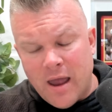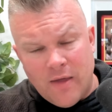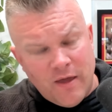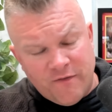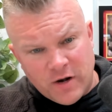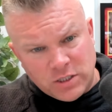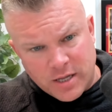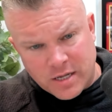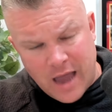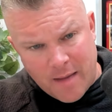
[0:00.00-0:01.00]
and they finished
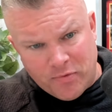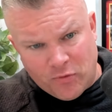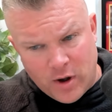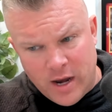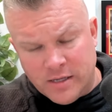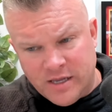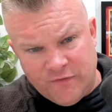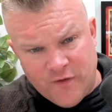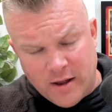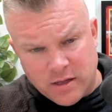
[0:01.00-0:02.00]
as a top three
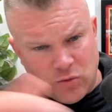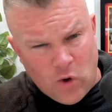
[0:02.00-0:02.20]
defense.